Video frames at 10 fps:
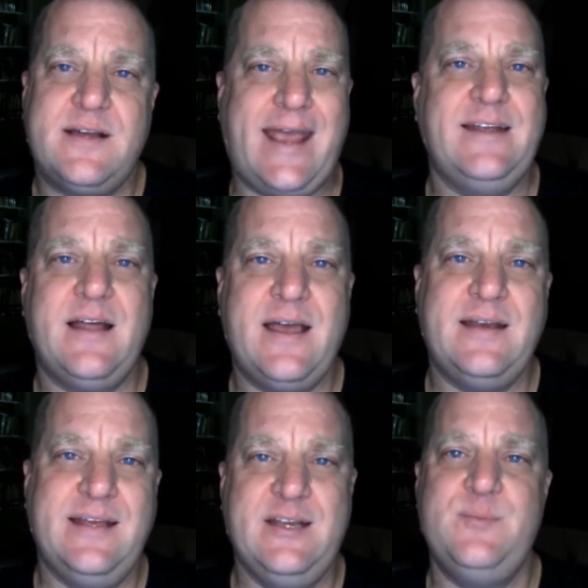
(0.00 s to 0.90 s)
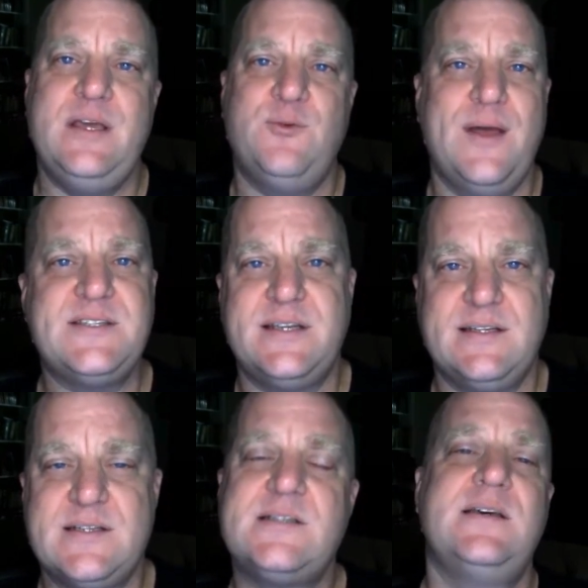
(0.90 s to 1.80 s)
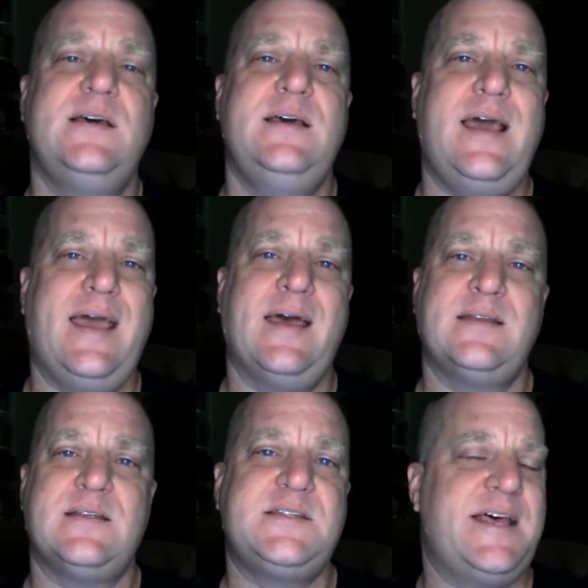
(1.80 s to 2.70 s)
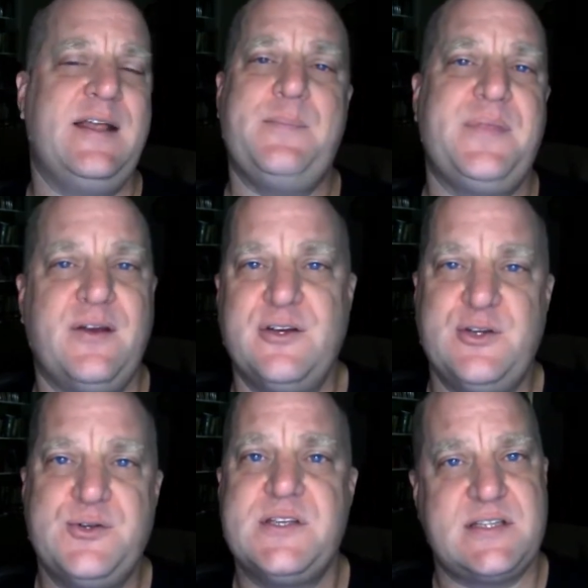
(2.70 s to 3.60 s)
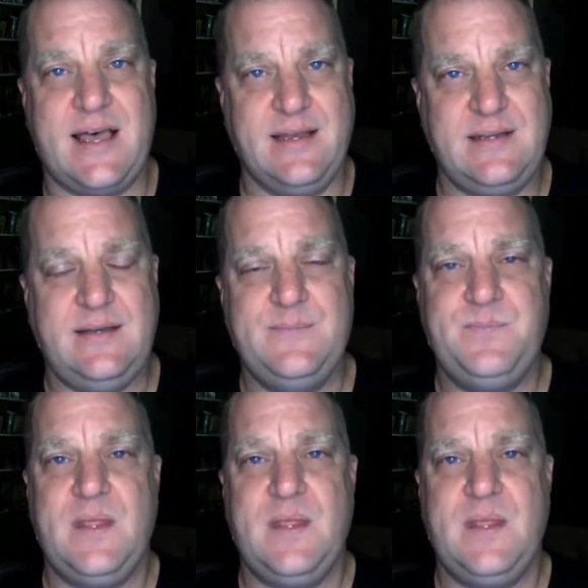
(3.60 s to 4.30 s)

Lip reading: Canaanite enemy residents, and set up their new society.